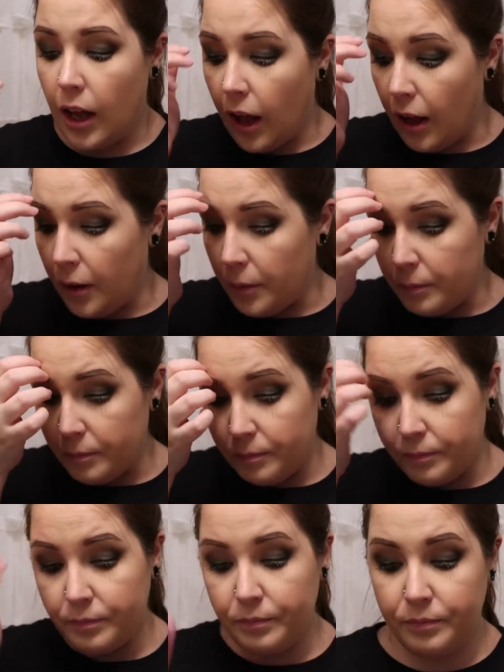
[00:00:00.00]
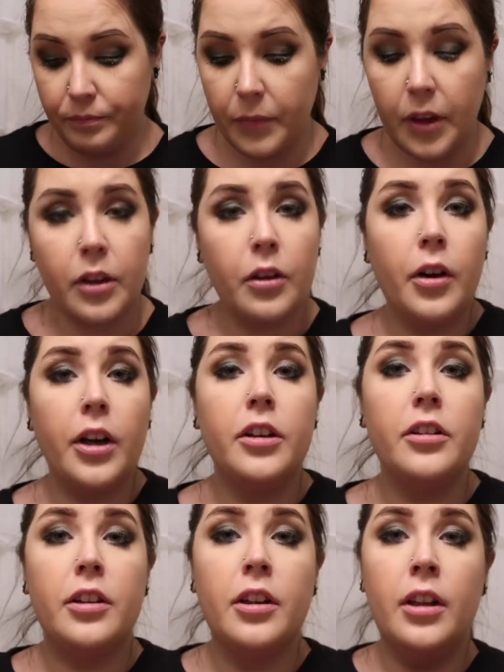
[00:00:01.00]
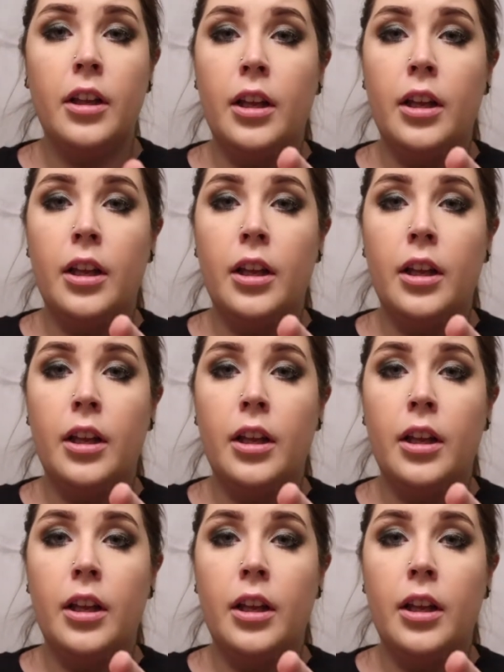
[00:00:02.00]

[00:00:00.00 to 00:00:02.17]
So I just